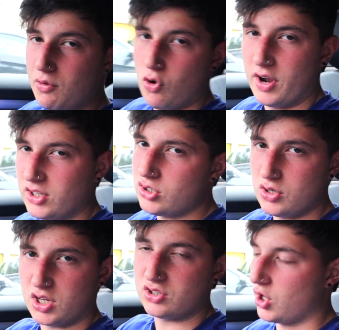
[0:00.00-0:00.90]
me wrong, it
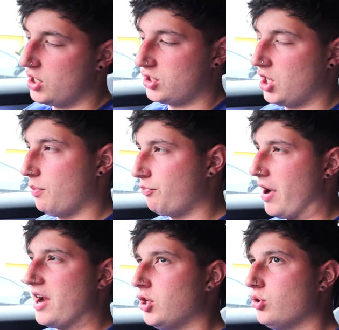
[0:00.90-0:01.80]
doesn't look as good as the
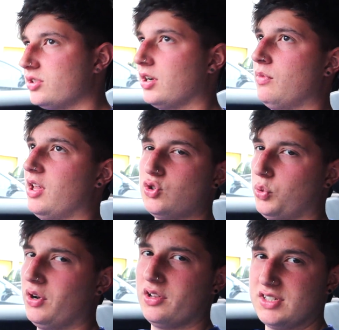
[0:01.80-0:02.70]
brand new steering wheel, that
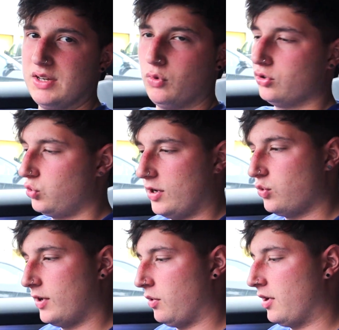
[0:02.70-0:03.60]
2019 one,
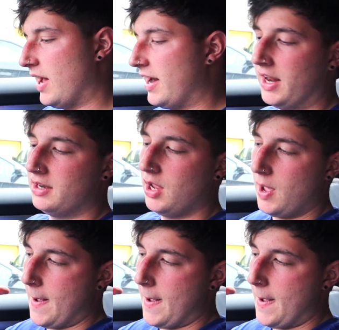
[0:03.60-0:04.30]
2021 I had in,